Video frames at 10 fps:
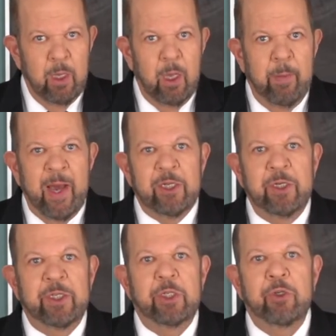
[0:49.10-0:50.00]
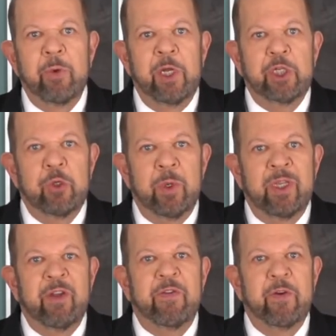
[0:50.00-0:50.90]
Imagine a situation where
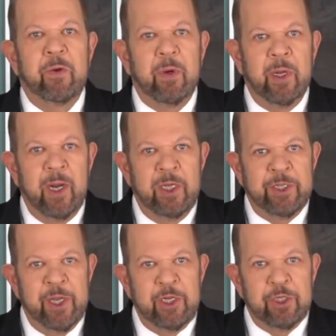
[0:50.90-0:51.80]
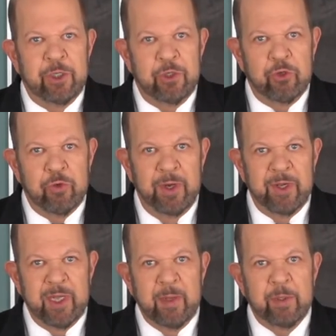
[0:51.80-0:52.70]
different organizations try to
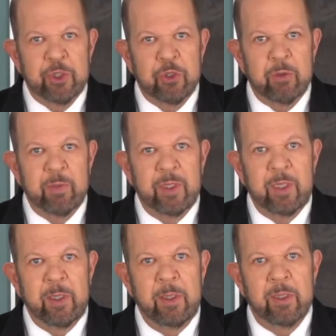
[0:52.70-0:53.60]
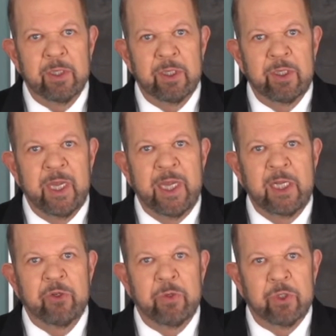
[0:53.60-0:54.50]
label certain materials as
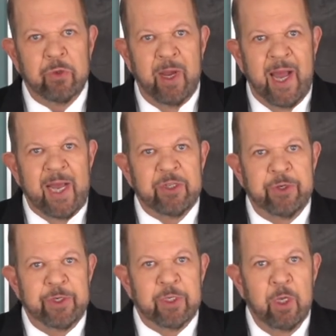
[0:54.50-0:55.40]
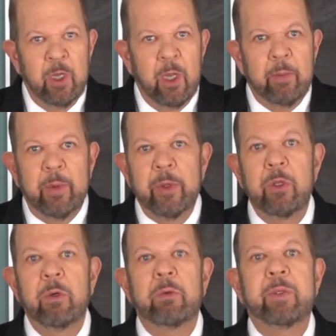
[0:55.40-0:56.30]
dangerous or hazardous, but with
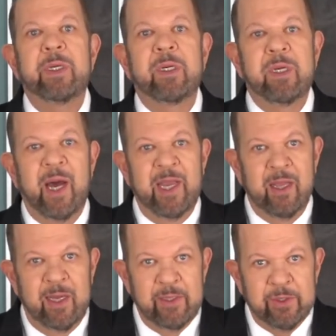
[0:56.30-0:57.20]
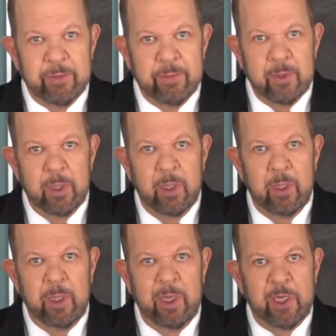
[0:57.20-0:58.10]
no real guidelines.
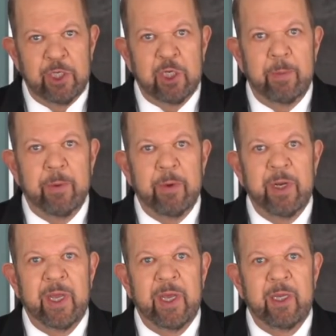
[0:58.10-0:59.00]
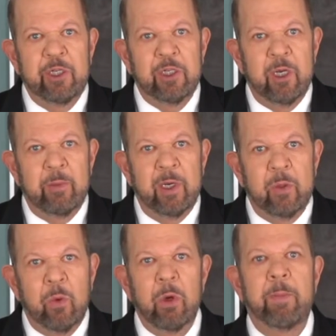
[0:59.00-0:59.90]
A shipper in Asia might
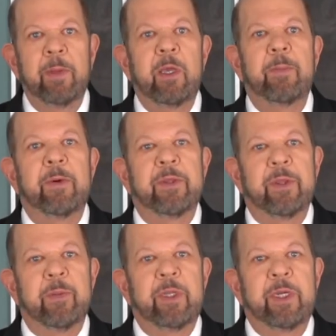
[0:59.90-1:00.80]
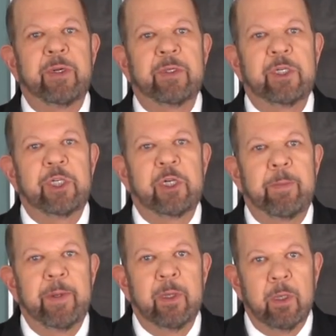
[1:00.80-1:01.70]
warn people that the materials he's
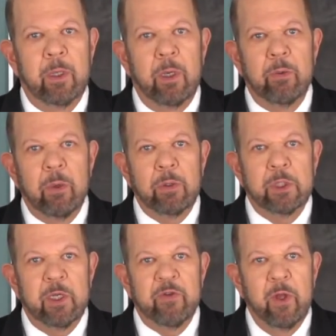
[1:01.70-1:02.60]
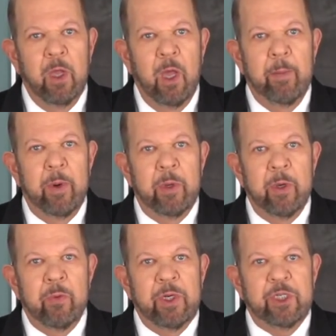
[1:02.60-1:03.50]
shipping are corrosive, but when it
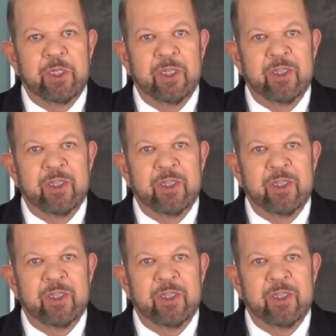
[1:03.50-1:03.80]
reaches its